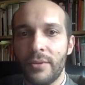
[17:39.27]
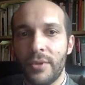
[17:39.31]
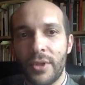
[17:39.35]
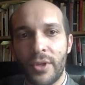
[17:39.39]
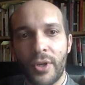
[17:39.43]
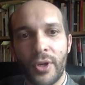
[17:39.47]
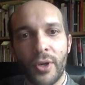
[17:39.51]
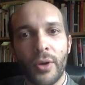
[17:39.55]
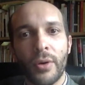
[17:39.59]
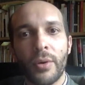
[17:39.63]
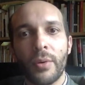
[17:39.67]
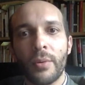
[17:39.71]

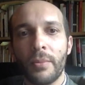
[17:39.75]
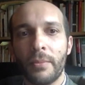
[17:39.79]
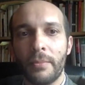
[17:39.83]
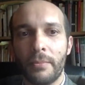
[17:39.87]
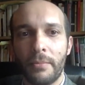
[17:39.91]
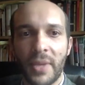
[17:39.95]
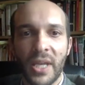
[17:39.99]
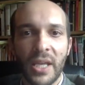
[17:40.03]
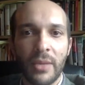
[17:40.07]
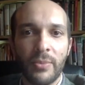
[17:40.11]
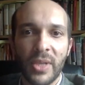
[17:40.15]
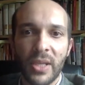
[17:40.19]
you know
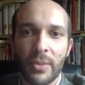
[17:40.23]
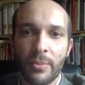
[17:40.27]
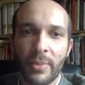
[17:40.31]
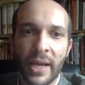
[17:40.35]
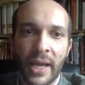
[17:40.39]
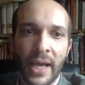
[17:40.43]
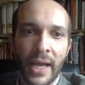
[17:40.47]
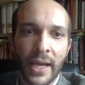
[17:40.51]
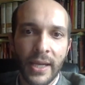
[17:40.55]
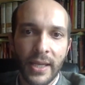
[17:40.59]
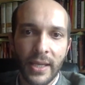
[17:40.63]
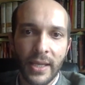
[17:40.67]
maybe
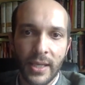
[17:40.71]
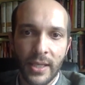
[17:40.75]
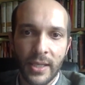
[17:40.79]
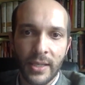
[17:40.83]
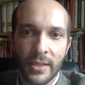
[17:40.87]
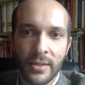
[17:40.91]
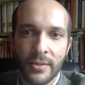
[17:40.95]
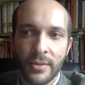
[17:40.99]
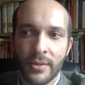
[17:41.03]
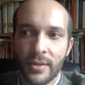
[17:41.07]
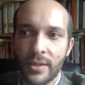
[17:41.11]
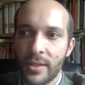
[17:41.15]
back
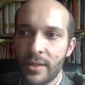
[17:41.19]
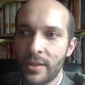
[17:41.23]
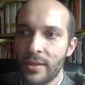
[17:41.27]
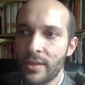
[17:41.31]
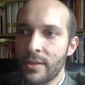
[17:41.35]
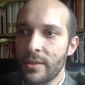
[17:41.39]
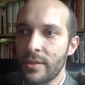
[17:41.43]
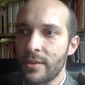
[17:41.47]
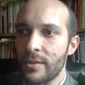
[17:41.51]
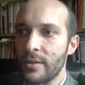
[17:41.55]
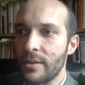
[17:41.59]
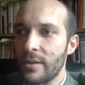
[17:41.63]
in
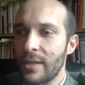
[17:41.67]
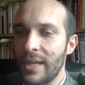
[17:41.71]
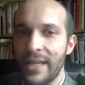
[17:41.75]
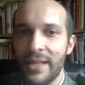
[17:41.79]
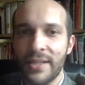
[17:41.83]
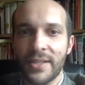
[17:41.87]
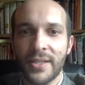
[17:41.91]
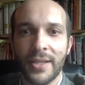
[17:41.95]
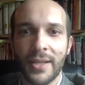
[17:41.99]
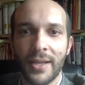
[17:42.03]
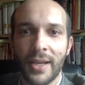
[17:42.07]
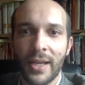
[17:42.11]
the
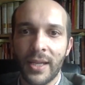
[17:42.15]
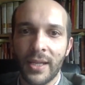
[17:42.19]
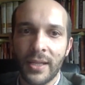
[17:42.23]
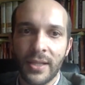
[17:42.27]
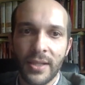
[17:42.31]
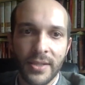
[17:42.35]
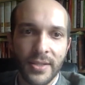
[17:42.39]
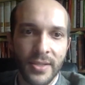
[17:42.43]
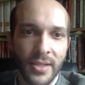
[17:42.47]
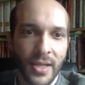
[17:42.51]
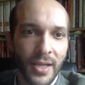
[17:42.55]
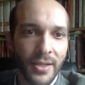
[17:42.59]
1880s,